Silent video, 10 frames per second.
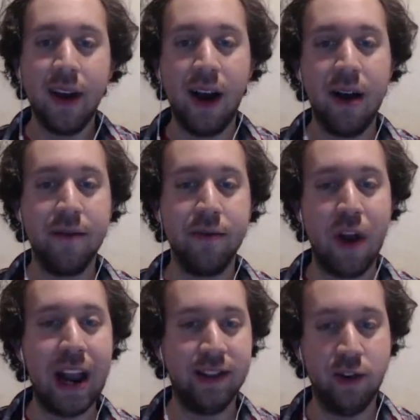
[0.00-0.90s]
of
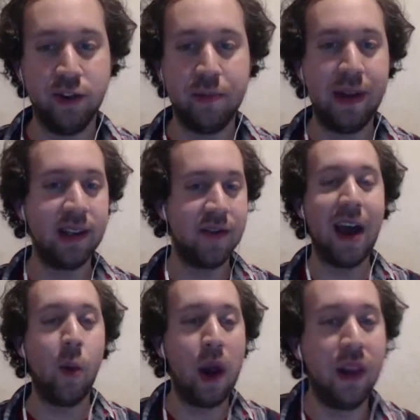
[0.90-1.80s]
racers because of
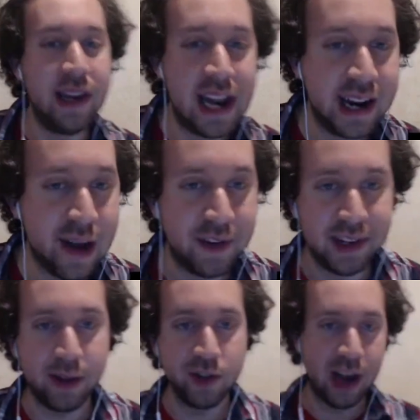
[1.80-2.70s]
how well he did in every
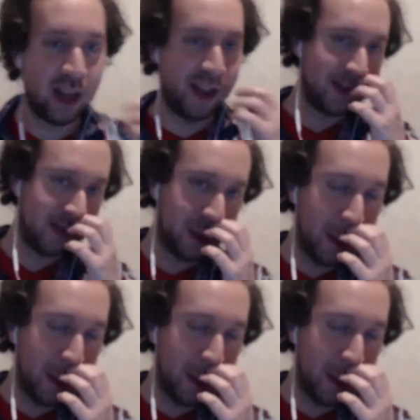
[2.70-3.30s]
single challenge.